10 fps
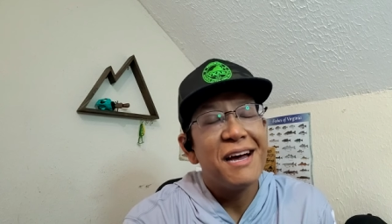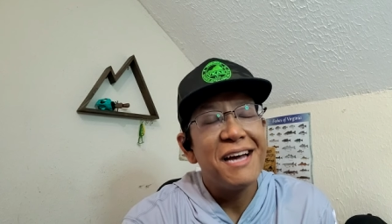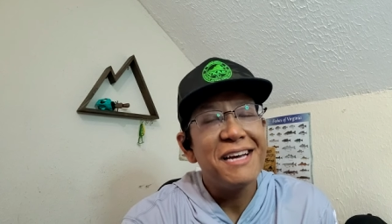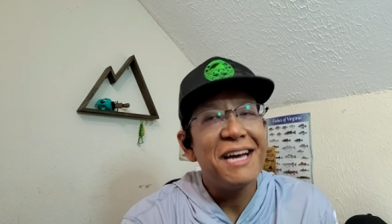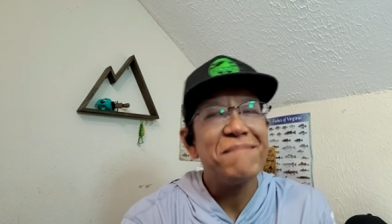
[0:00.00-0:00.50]

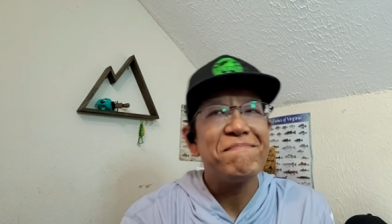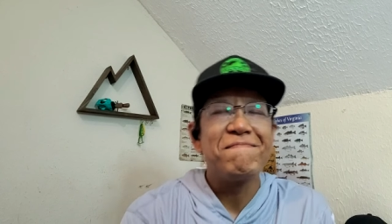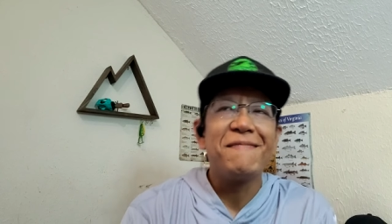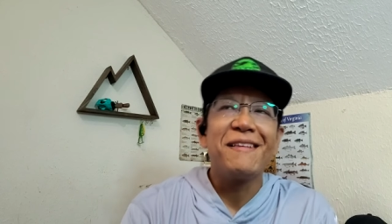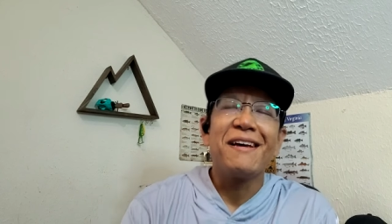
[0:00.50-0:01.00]
I I,
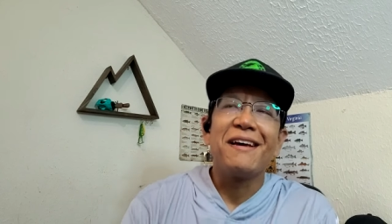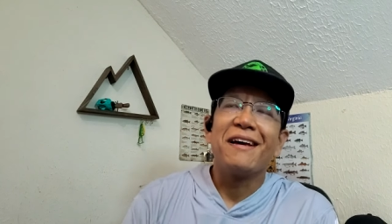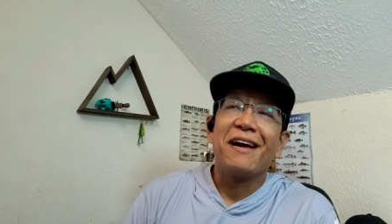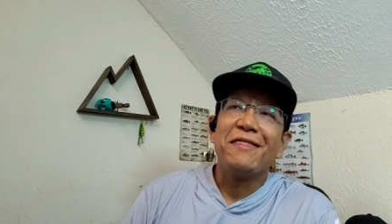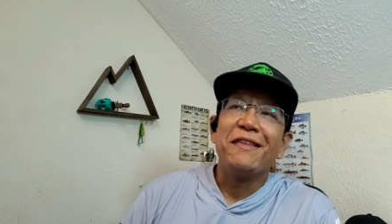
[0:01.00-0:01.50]

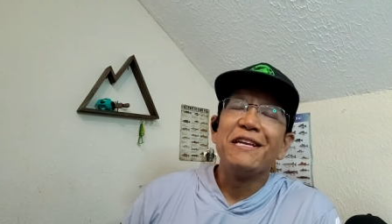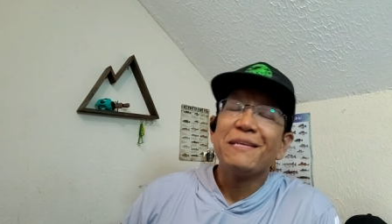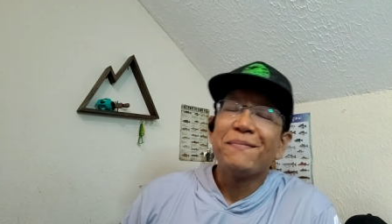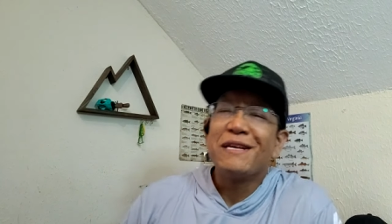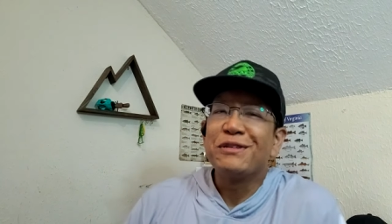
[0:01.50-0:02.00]
I think it
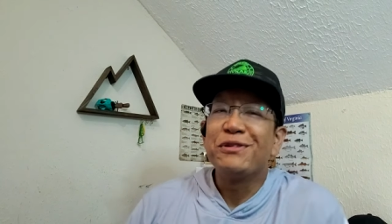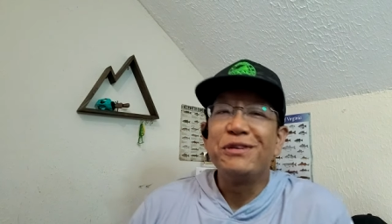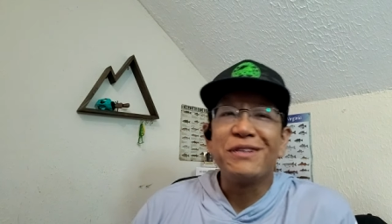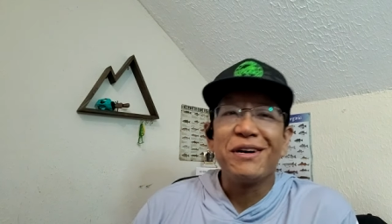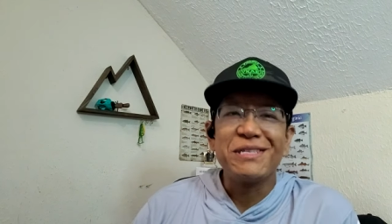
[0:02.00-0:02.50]
depends on who
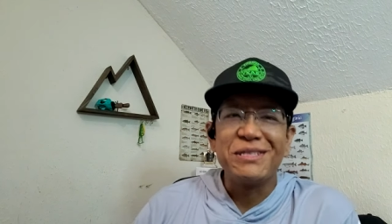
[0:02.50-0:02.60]
you talk